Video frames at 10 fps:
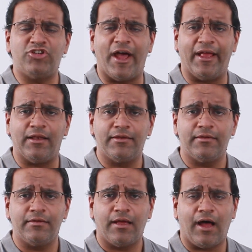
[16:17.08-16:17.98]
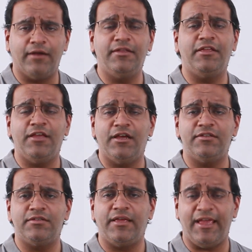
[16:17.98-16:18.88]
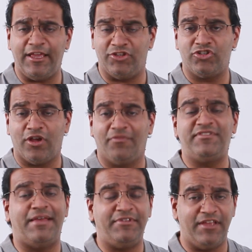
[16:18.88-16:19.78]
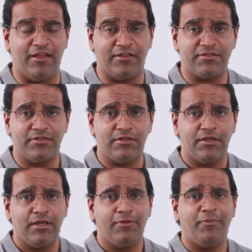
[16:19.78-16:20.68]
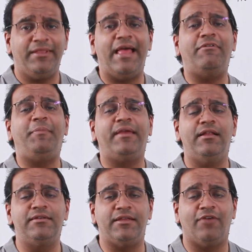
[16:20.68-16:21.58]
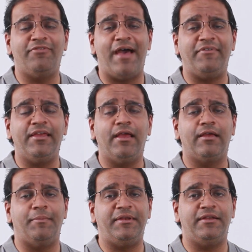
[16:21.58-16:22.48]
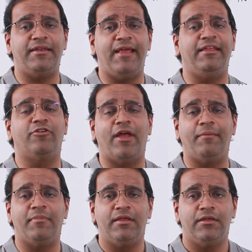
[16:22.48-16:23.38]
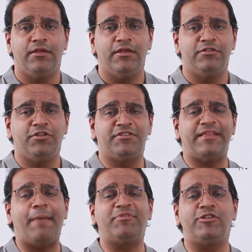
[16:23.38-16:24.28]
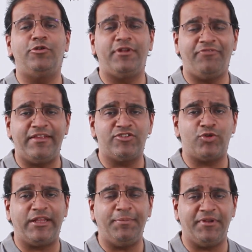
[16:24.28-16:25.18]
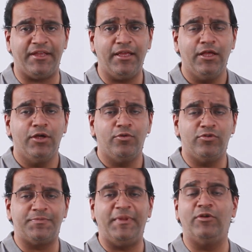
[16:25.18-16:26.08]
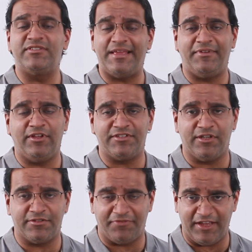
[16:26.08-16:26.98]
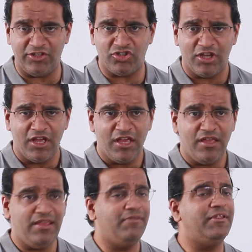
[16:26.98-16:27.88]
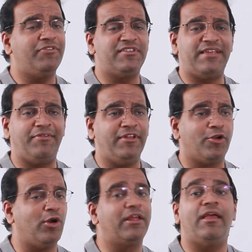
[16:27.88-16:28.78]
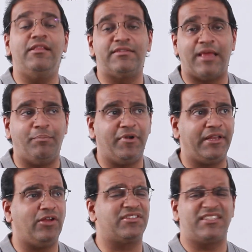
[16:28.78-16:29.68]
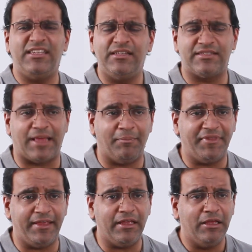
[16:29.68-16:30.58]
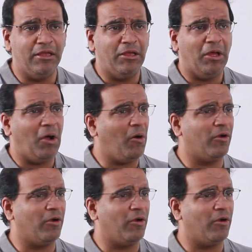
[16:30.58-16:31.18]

Any child under the age of 7 years will never be guilty of having committed any crime. So it's an absolute defense to anybody who's below 7 years of age. Even if a 7-year-old kills somebody or steals something